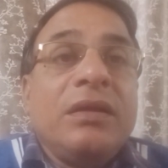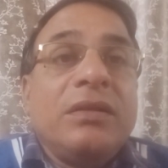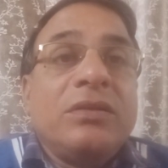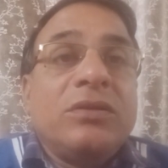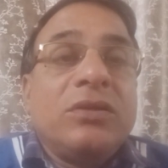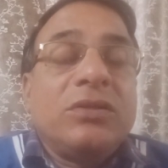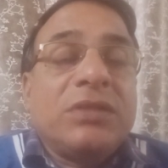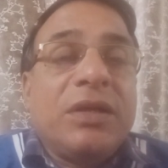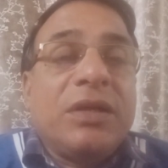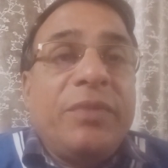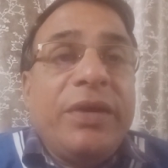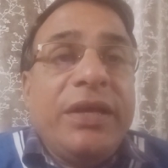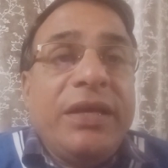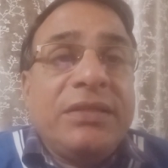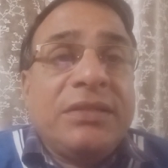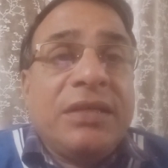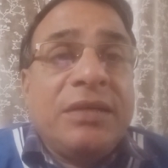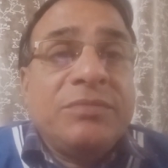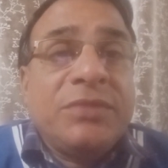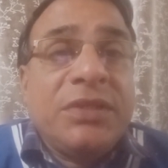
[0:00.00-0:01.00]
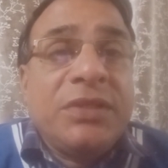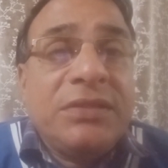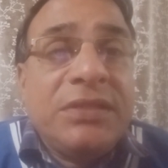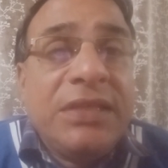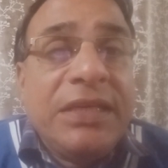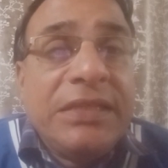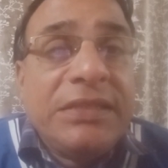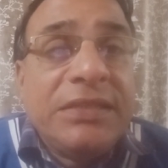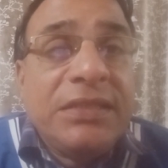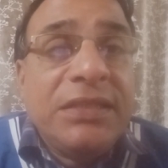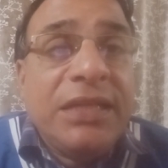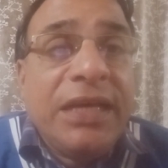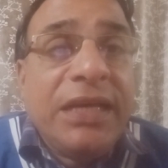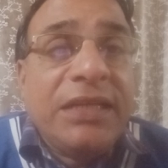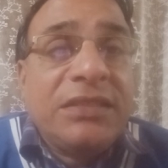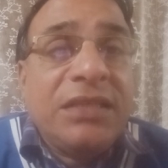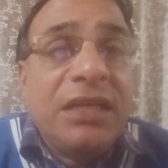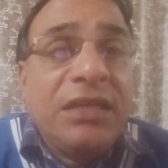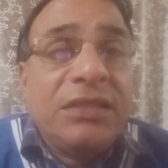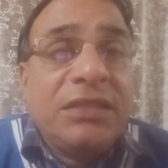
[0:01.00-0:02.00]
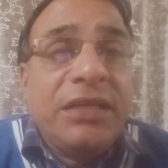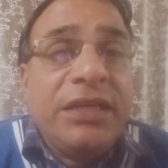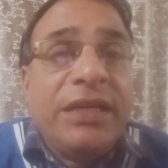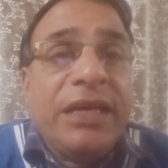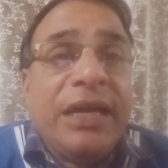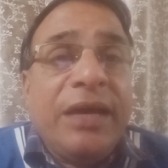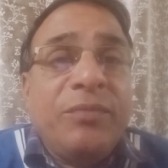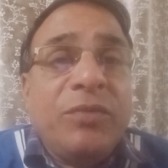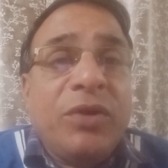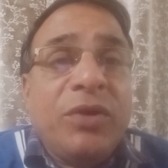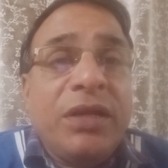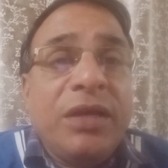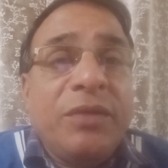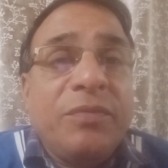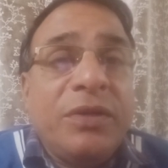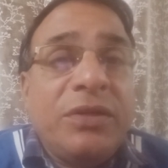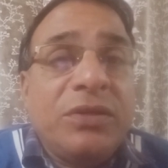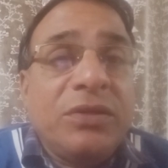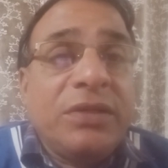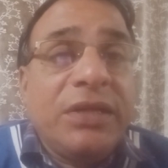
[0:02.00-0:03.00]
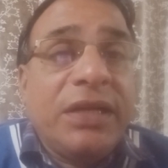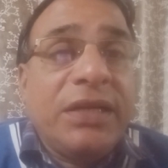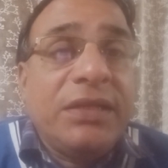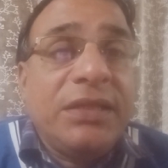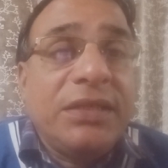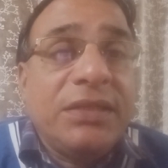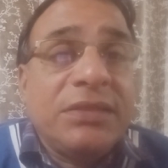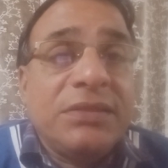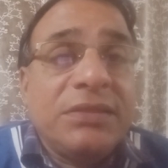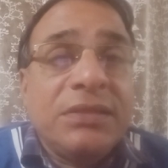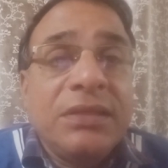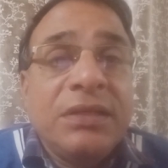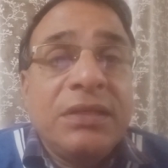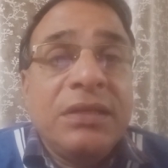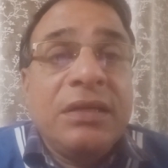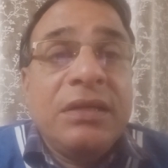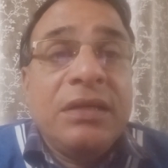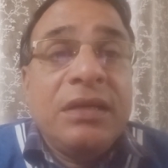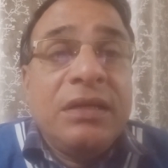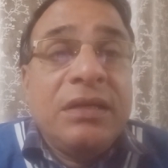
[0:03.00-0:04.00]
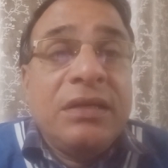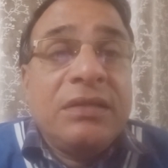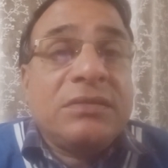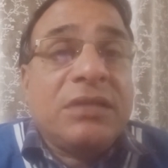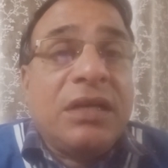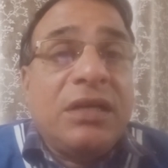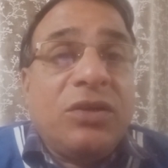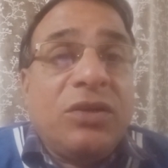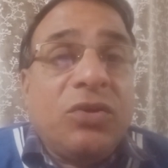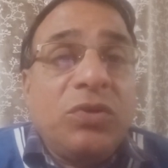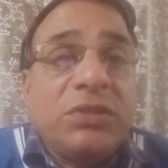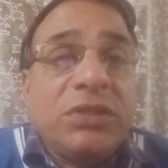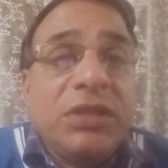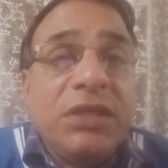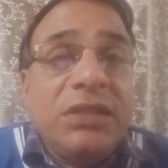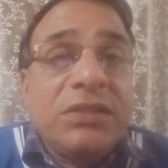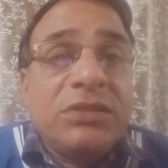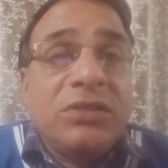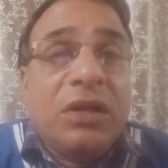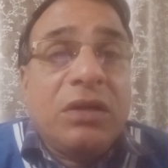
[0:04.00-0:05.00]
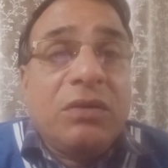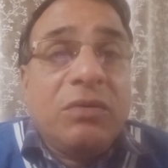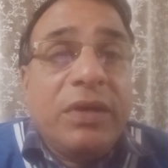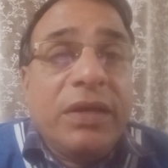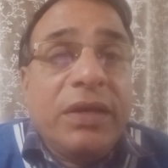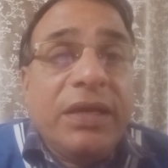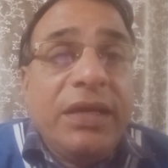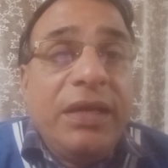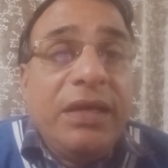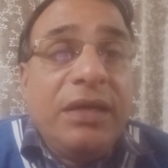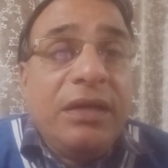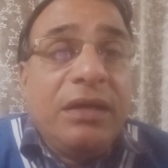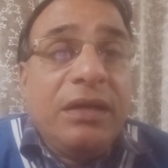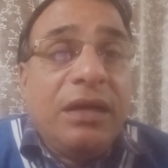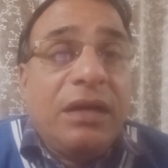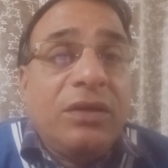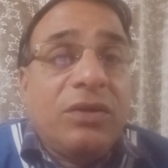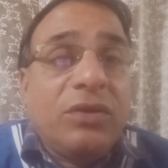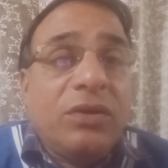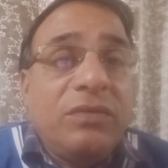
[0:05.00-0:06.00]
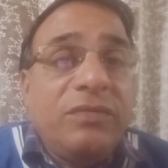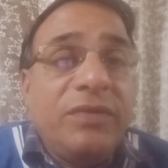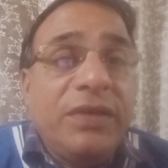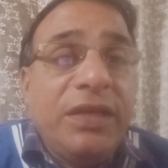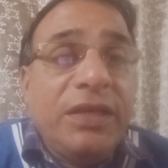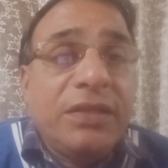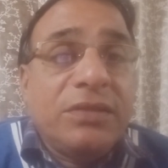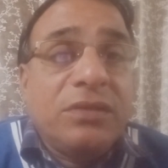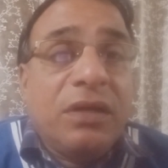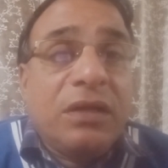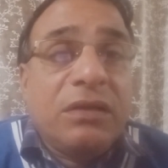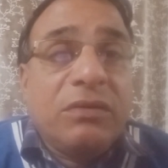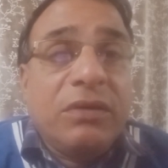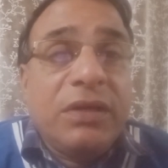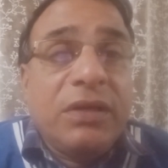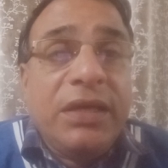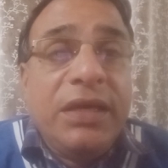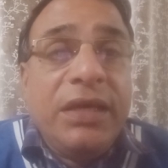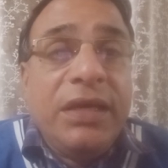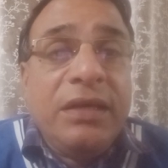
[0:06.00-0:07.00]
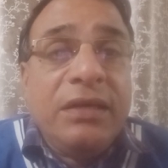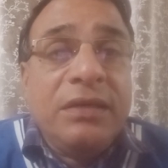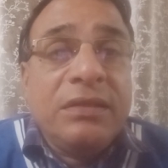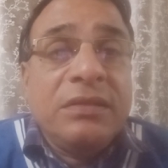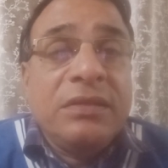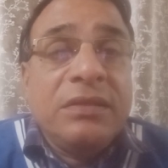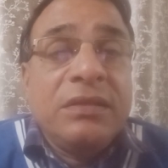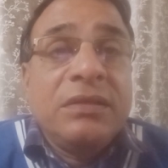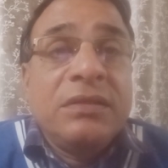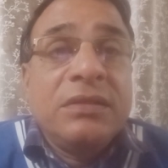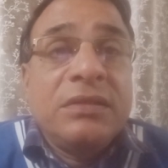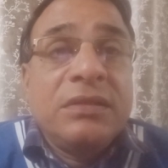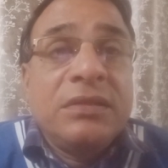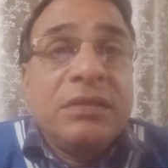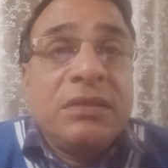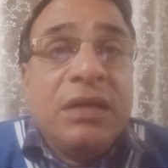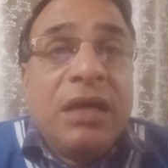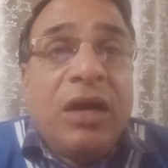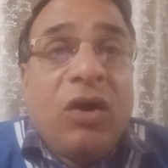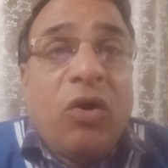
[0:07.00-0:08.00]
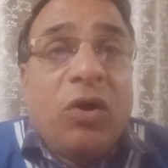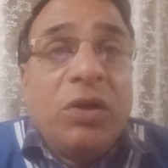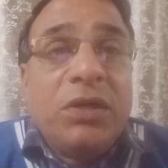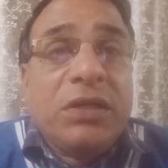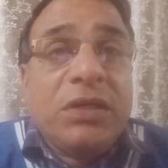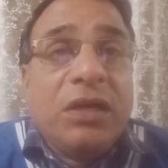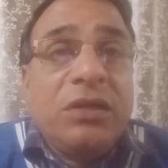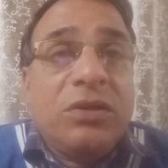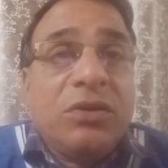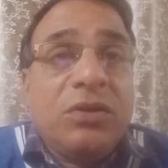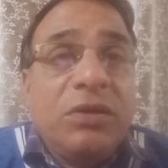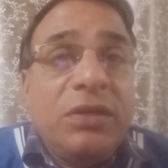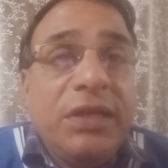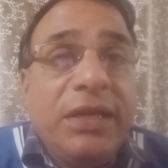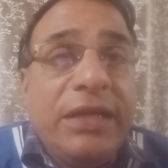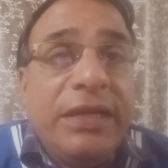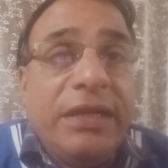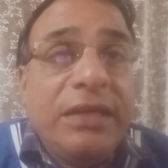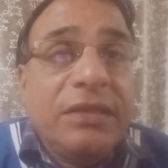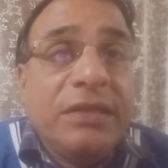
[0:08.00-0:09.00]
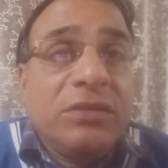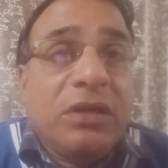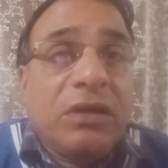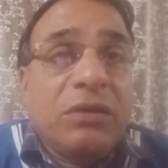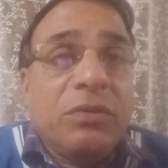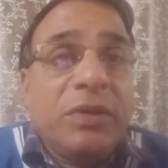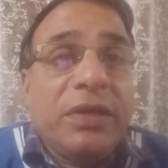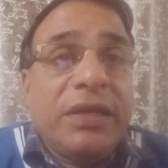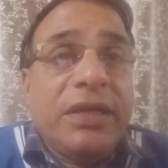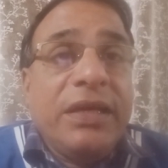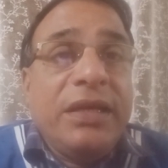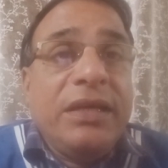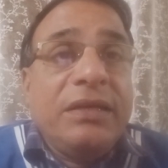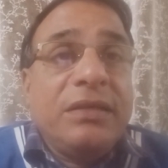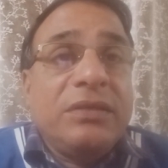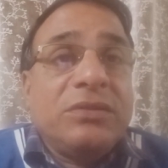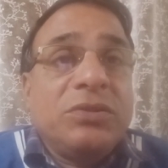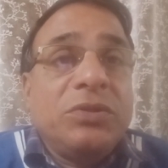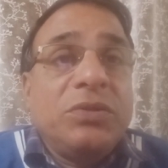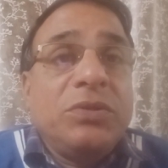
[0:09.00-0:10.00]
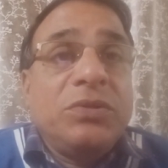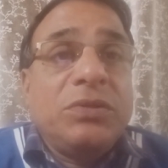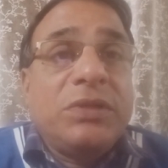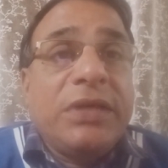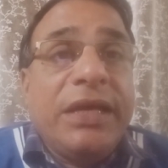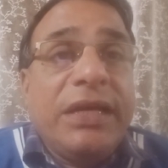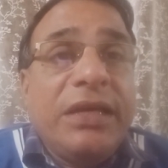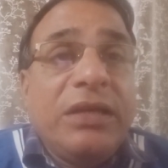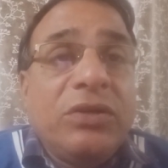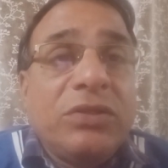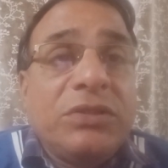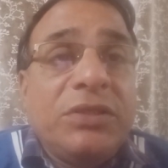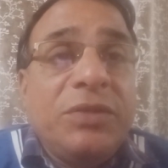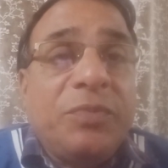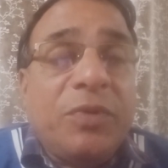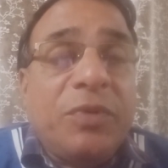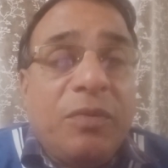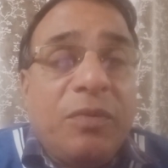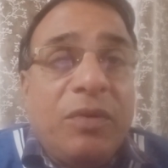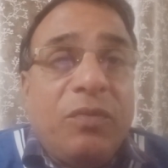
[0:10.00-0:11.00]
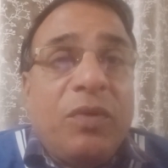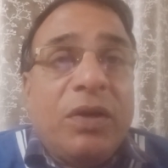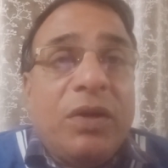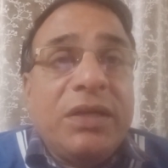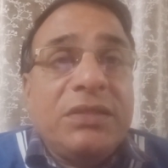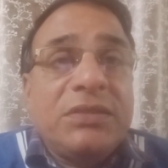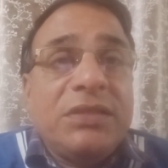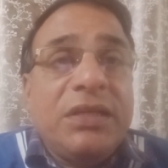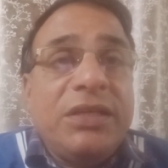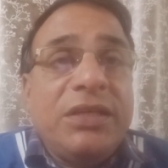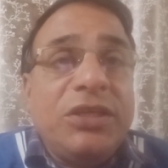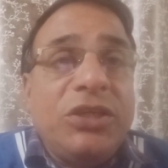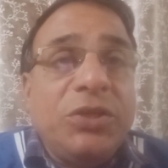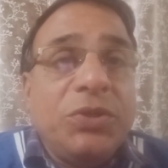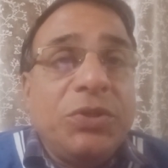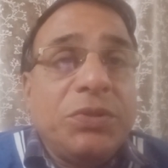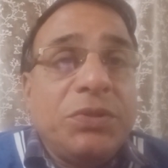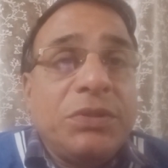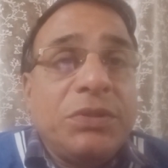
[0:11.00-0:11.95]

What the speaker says: Somebody comes and says, in the Excel sheet, I am not able to get this. Control C is not working, Control V is not working, Alt Control Delete is not working. So you diagnose the problem, what is the issue,